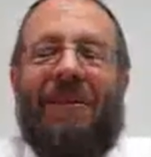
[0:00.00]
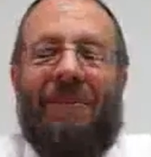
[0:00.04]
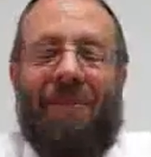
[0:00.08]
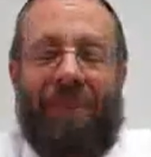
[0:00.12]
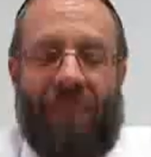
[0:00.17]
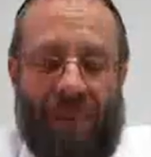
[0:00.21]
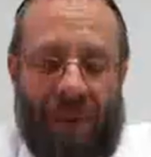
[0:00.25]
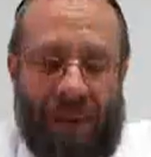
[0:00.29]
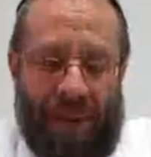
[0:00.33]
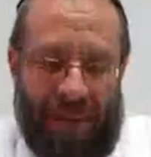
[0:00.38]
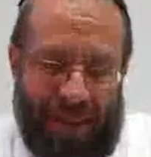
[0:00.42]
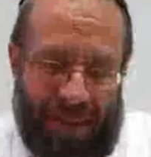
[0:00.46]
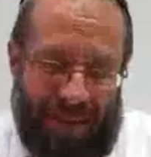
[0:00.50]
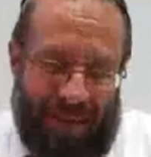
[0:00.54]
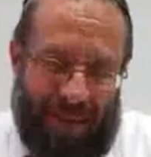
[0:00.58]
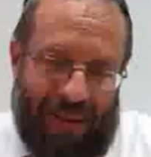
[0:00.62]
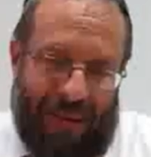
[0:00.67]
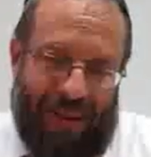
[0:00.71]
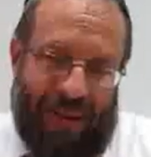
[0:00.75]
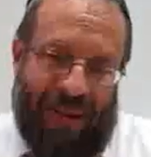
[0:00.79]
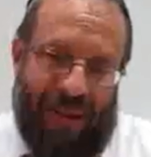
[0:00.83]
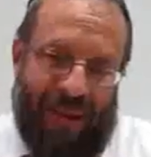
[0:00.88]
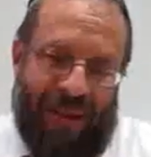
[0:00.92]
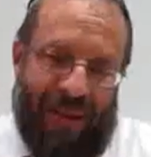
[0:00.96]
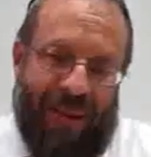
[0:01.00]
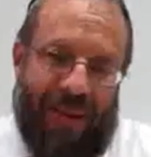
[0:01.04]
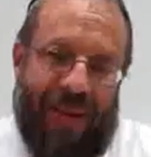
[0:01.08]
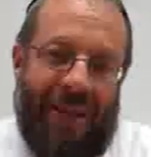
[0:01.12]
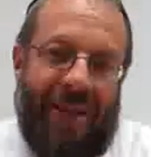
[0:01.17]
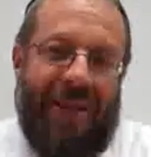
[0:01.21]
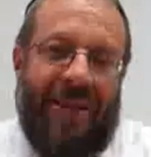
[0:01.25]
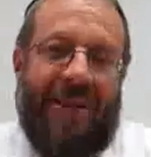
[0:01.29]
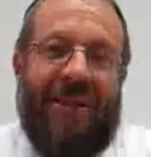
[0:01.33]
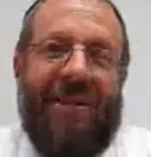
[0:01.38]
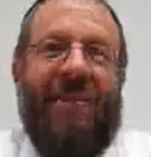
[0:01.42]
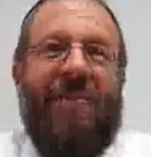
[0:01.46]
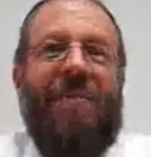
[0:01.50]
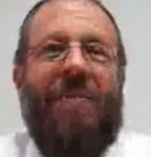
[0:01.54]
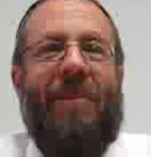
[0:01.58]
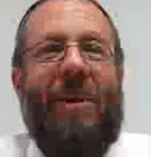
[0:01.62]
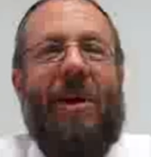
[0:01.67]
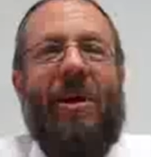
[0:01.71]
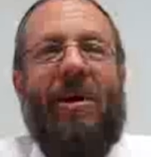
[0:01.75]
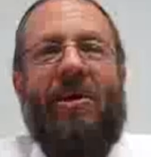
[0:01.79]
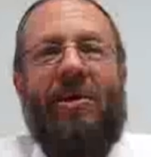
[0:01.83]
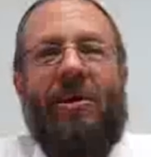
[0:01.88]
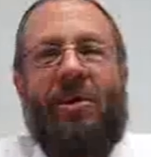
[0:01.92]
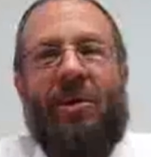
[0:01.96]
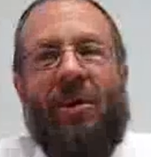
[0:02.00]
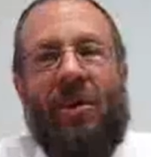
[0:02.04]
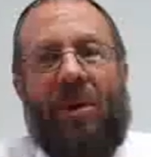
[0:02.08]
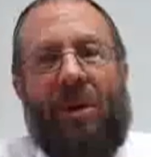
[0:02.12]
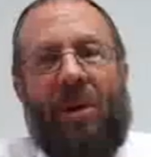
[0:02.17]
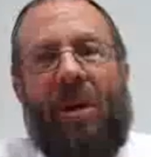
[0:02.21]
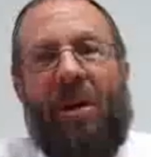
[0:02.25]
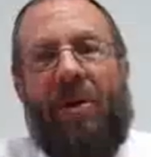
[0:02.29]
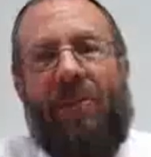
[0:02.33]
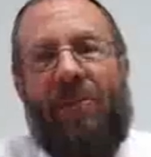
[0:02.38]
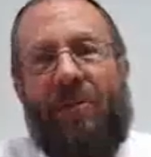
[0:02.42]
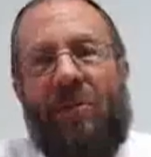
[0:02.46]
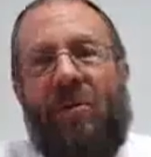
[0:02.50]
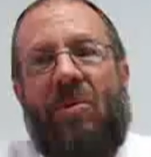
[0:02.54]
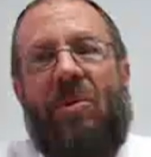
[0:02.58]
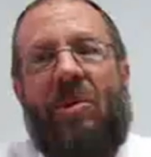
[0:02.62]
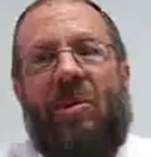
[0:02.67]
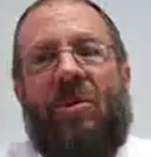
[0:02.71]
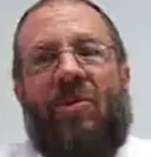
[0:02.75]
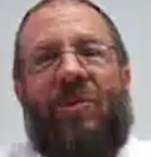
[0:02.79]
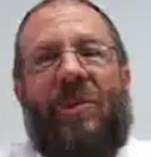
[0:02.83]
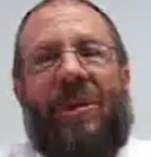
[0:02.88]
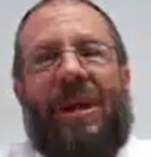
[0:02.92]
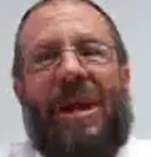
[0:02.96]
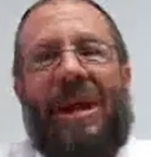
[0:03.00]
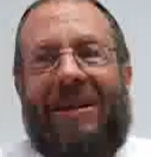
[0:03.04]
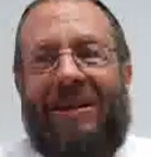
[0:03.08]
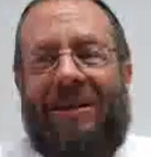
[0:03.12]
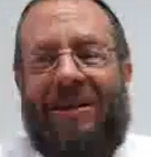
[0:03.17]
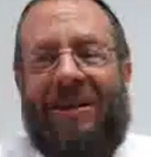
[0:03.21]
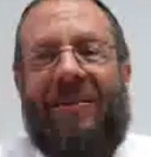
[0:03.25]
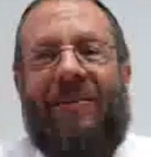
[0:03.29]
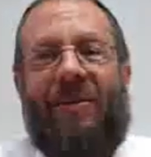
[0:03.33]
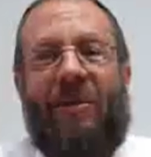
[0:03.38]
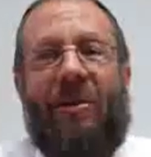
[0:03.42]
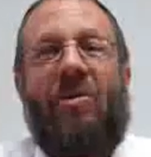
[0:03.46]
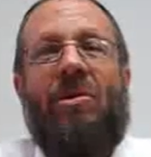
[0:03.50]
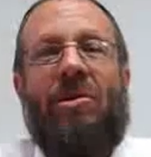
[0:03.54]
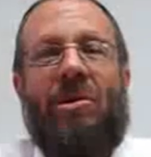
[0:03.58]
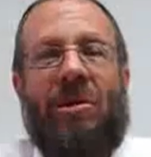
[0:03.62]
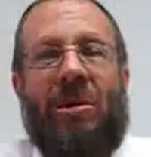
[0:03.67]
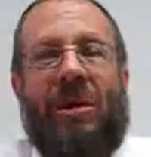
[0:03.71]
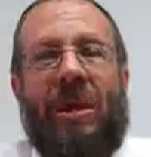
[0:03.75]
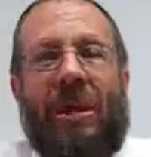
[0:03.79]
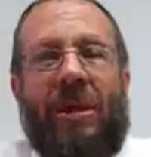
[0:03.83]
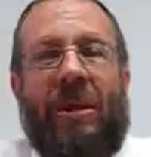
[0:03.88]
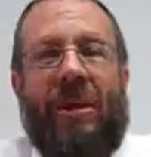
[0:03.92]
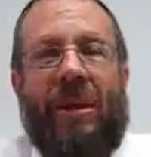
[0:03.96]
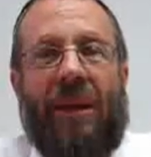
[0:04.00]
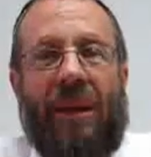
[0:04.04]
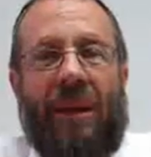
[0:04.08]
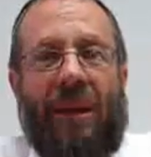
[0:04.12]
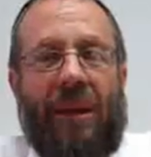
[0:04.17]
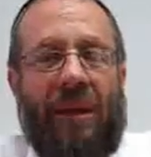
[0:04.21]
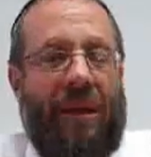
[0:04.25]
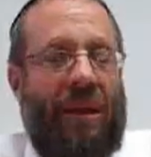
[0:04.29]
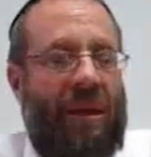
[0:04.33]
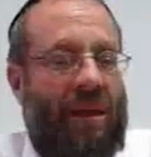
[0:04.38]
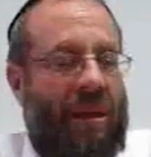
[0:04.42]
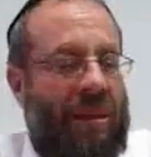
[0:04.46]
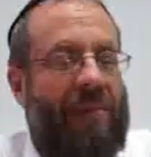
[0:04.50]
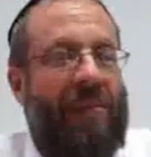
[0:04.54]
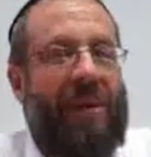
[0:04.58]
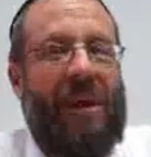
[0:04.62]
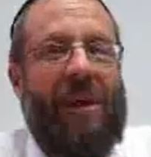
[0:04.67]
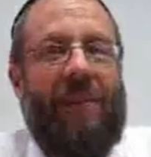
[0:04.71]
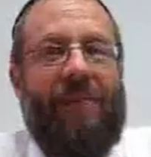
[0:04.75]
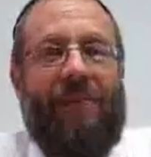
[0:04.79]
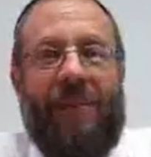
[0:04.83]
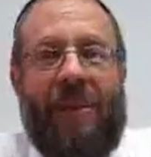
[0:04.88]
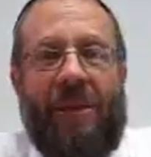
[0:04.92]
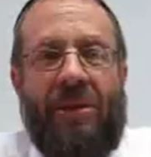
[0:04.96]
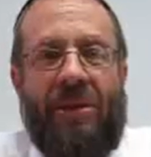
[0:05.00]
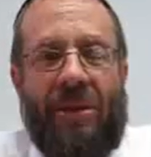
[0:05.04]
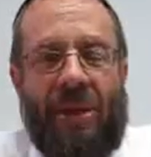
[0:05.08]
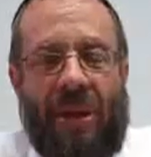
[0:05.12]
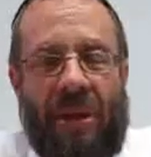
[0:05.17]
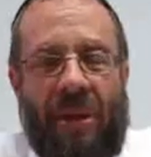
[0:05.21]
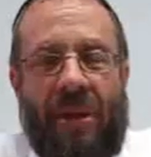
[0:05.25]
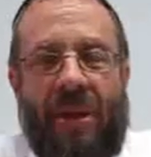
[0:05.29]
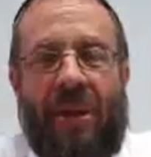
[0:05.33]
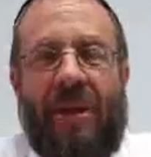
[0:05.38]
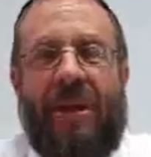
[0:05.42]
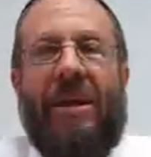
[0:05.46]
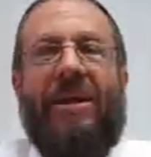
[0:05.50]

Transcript: but this merger of Jewish philosophy, of Jewish thinking, in my opinion,